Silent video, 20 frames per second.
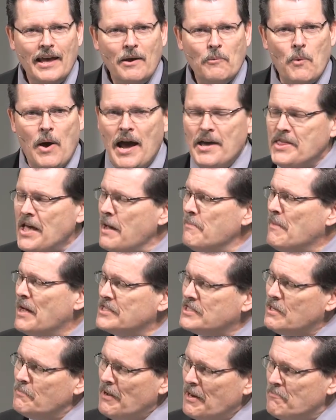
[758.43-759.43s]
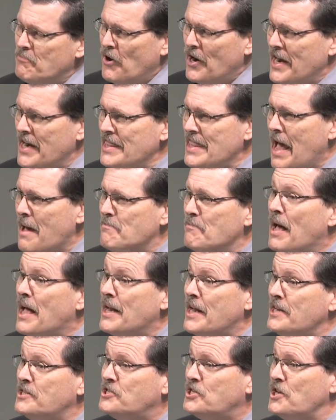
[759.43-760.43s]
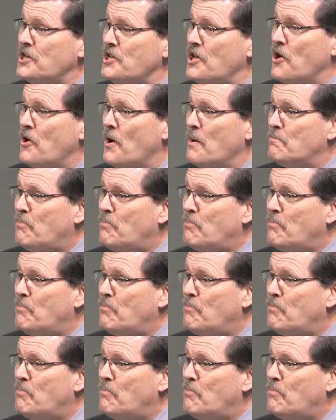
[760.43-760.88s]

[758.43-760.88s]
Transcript: Why, they must have been bringing that money to you.